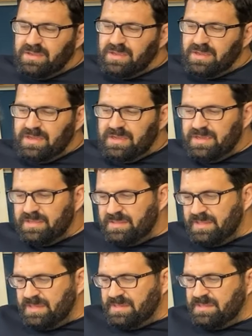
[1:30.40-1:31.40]
uh,
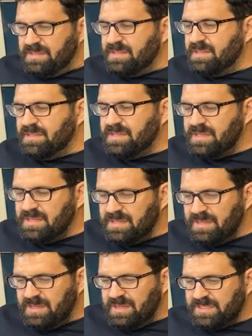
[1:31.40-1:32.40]
than the
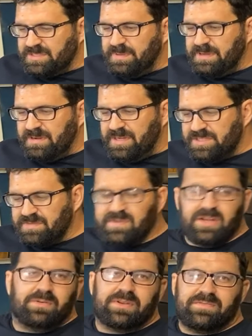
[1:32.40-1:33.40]
experience of
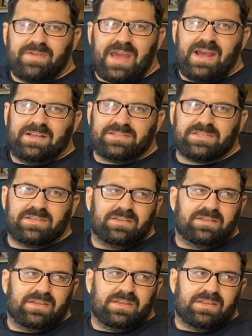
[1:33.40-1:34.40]
going fast
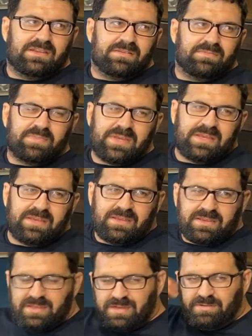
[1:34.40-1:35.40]
and, and
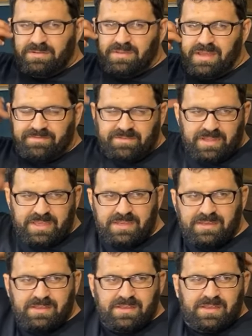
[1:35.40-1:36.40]
being you know a left
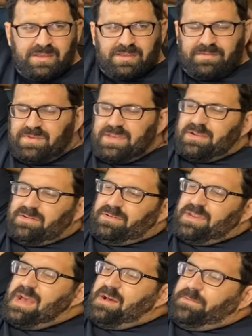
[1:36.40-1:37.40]
lane vehicle
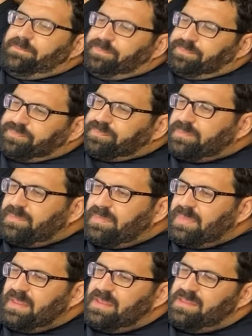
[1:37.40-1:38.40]
now
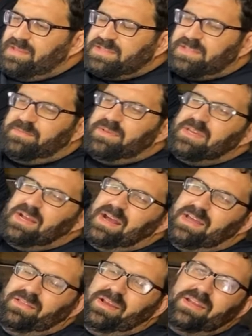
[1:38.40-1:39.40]
this can be
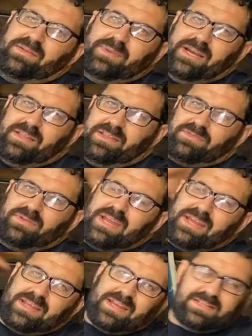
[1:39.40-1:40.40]
highlighted by the
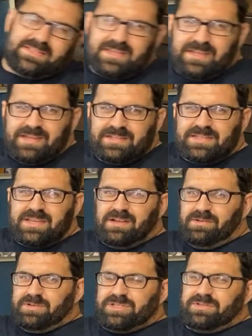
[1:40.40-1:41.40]
380 SE and
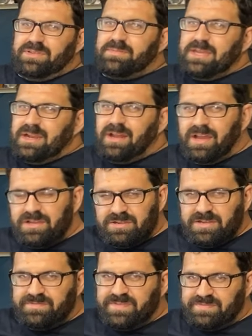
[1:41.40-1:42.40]
SEL, which only made
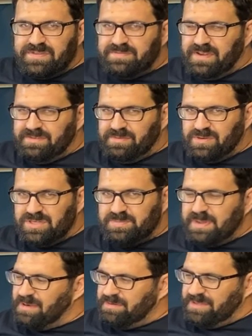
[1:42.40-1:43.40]
155
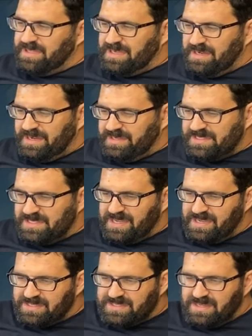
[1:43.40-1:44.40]
horsepower in the United
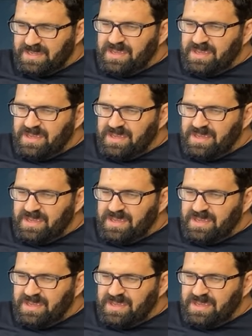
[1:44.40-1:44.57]
States,